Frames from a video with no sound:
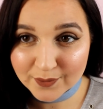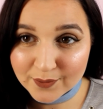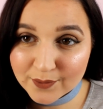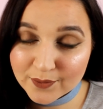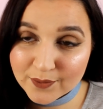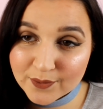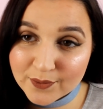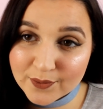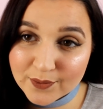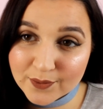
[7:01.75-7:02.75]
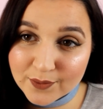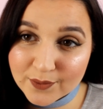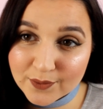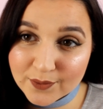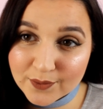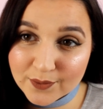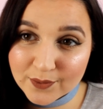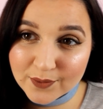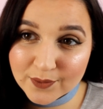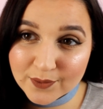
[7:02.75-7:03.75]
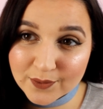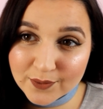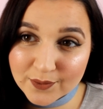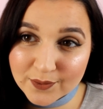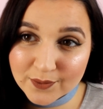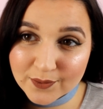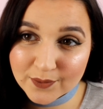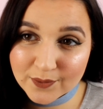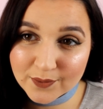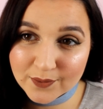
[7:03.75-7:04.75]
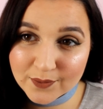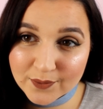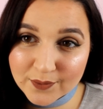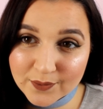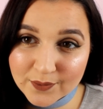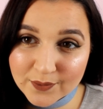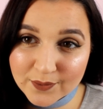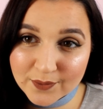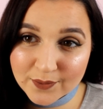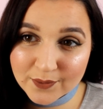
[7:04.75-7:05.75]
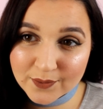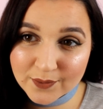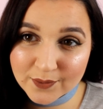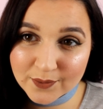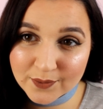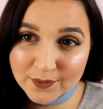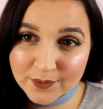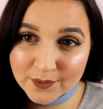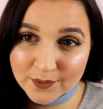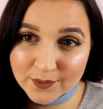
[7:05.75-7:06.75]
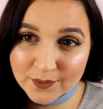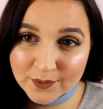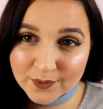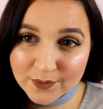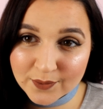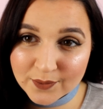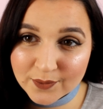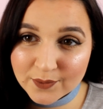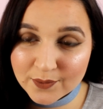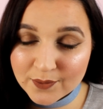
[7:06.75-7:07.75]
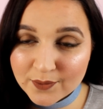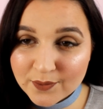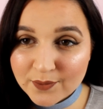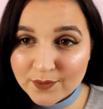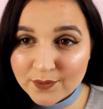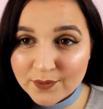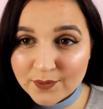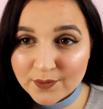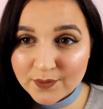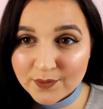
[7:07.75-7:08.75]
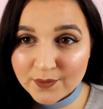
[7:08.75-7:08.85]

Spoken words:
(silence)